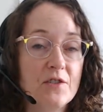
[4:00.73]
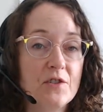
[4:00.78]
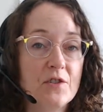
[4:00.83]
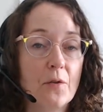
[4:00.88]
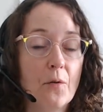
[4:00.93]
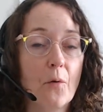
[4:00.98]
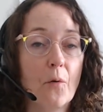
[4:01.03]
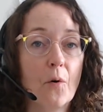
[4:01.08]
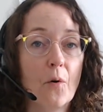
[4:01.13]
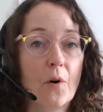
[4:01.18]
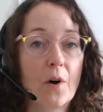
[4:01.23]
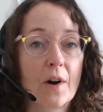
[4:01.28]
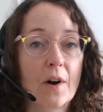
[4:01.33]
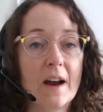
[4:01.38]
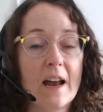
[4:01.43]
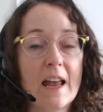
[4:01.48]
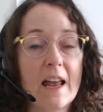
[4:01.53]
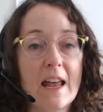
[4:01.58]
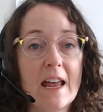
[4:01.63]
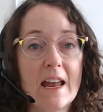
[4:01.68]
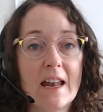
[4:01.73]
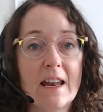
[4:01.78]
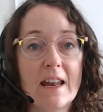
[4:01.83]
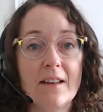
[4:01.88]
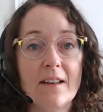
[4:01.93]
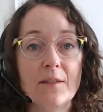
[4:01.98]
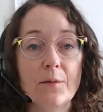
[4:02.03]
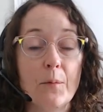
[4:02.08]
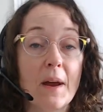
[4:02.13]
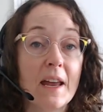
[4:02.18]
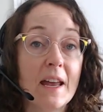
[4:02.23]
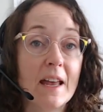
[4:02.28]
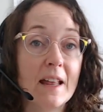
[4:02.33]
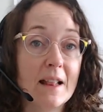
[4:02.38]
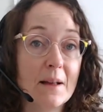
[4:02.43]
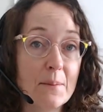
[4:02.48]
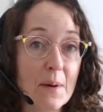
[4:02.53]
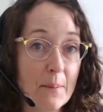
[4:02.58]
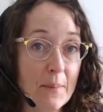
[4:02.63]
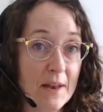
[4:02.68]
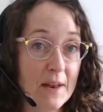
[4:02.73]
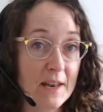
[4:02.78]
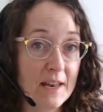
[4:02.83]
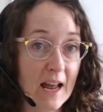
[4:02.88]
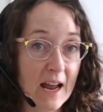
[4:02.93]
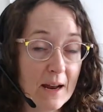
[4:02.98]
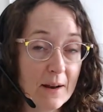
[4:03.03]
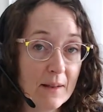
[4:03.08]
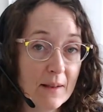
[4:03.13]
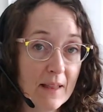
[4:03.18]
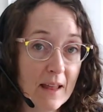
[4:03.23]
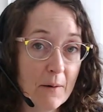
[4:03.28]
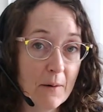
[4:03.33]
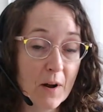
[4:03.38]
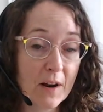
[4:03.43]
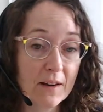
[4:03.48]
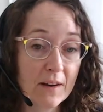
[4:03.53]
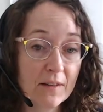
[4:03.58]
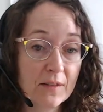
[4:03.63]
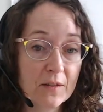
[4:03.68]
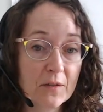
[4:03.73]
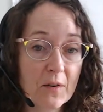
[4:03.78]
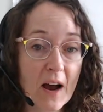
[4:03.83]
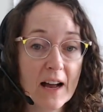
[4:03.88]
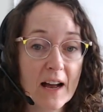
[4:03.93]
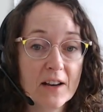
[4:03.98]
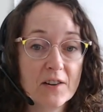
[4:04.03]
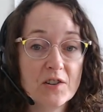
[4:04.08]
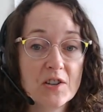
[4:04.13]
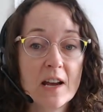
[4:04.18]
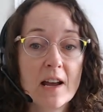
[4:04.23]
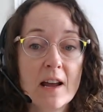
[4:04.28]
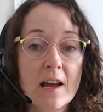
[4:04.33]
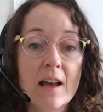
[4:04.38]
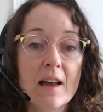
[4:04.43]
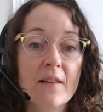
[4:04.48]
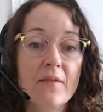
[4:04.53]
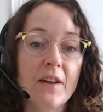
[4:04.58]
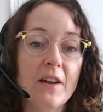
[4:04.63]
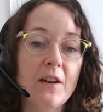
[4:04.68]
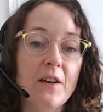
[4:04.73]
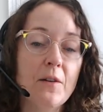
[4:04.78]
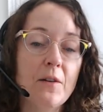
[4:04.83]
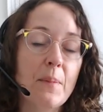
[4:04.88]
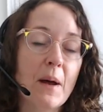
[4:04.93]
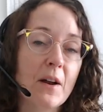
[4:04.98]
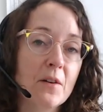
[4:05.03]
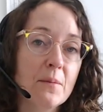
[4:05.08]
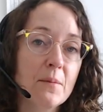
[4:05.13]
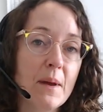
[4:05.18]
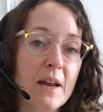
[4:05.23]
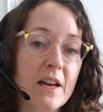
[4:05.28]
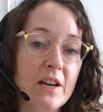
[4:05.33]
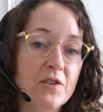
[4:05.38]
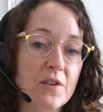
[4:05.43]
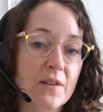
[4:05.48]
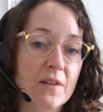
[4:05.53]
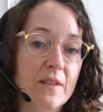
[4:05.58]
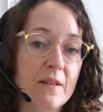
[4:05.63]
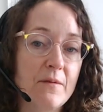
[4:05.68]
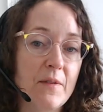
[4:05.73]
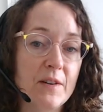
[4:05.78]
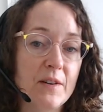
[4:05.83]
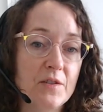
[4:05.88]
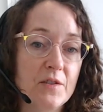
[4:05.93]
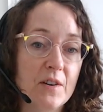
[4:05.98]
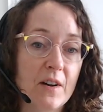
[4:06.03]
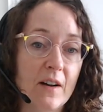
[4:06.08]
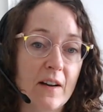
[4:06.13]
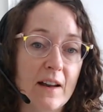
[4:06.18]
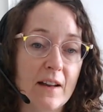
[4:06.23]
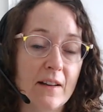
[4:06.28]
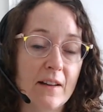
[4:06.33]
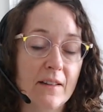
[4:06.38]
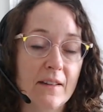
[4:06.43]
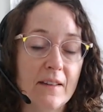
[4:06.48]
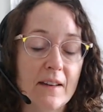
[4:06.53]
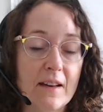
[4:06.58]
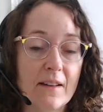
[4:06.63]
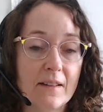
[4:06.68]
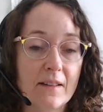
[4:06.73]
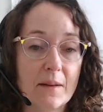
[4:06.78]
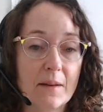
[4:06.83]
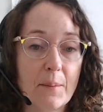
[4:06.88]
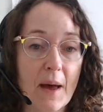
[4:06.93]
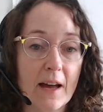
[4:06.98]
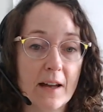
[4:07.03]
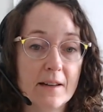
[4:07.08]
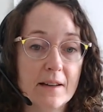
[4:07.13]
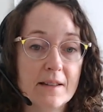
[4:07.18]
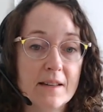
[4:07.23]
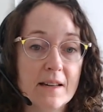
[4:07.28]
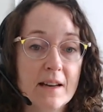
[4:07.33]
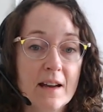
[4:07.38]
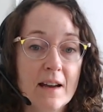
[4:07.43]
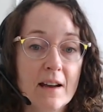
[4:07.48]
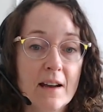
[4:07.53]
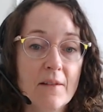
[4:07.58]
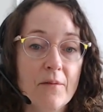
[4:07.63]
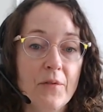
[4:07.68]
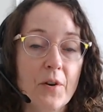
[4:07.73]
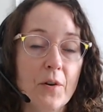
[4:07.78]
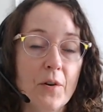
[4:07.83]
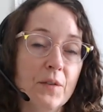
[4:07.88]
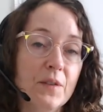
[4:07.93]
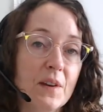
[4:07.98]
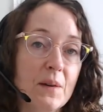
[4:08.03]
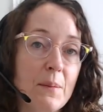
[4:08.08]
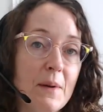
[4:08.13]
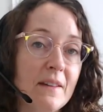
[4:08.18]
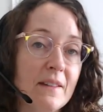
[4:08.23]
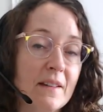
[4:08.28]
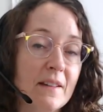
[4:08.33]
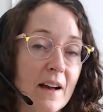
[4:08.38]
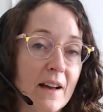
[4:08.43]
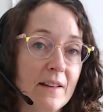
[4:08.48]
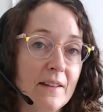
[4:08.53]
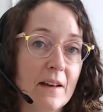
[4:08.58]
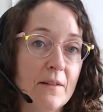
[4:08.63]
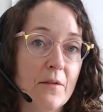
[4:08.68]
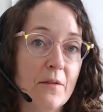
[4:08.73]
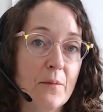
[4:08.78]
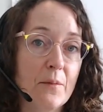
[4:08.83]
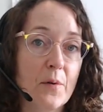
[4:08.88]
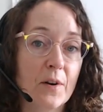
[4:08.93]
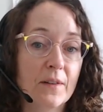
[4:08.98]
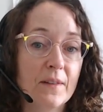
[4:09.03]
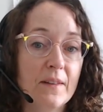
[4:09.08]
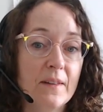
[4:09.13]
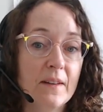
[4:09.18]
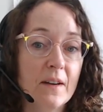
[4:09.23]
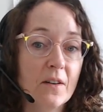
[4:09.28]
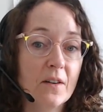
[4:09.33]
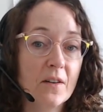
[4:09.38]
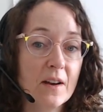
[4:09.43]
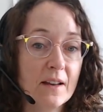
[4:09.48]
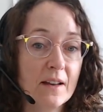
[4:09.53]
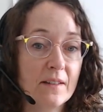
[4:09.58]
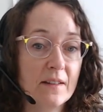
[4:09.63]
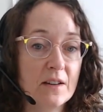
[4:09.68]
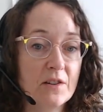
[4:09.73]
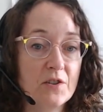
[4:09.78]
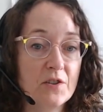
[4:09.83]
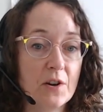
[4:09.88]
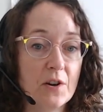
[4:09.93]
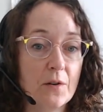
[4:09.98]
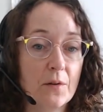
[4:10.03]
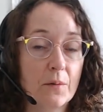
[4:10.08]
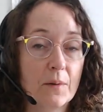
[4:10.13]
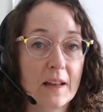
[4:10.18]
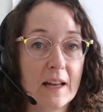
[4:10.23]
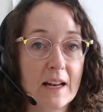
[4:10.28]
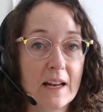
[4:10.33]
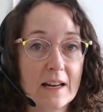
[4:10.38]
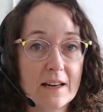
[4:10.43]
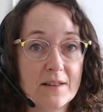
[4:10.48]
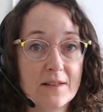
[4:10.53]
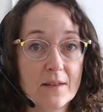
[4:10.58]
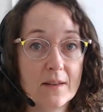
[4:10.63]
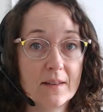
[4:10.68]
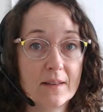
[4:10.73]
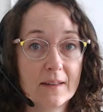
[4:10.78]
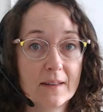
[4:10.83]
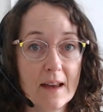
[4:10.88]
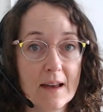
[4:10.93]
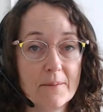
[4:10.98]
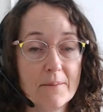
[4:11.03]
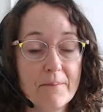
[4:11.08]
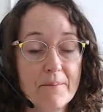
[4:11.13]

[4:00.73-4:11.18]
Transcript: or it is waking them up at night and they want to scratch, then you'd better make sure the veterinarian sees the pet. Those could be signs of a more serious issue related to the skin.